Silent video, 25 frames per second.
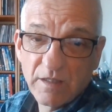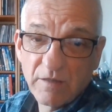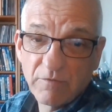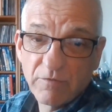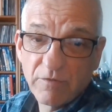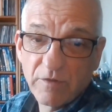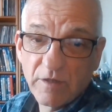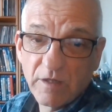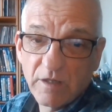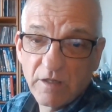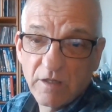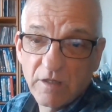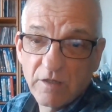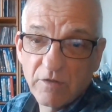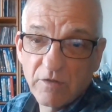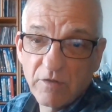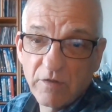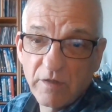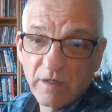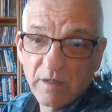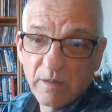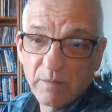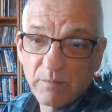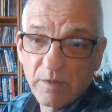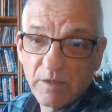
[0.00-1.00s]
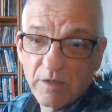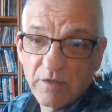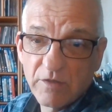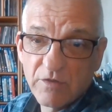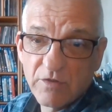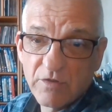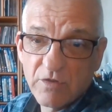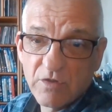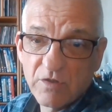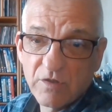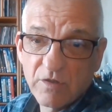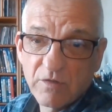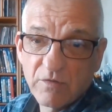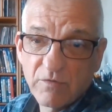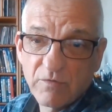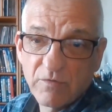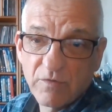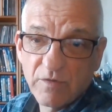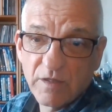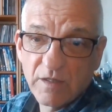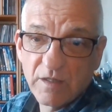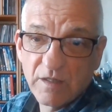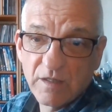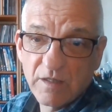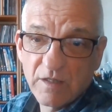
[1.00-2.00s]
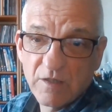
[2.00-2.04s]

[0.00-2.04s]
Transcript: different courier because of uh,